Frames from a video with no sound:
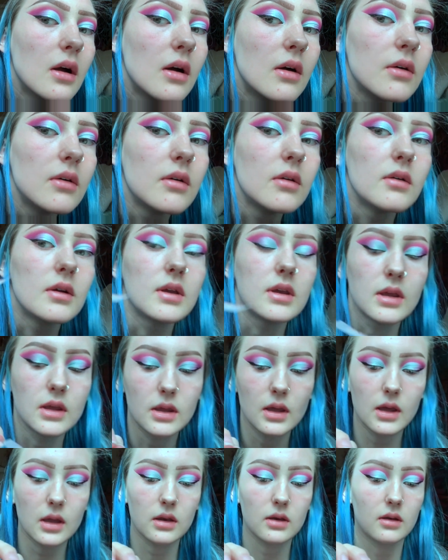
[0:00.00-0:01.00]
Oh,
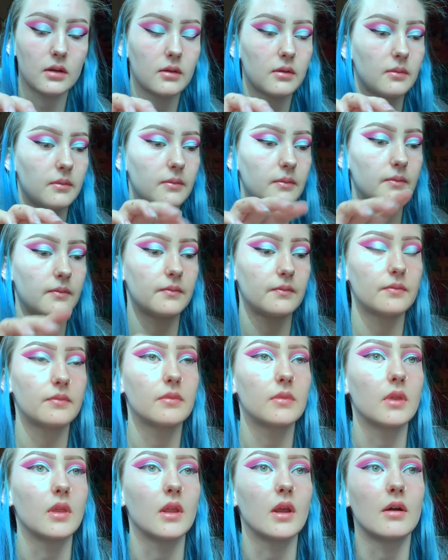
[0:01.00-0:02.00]
yeet.
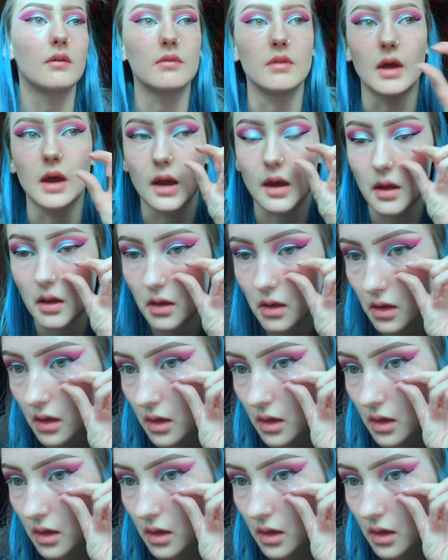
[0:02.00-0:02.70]
Love that.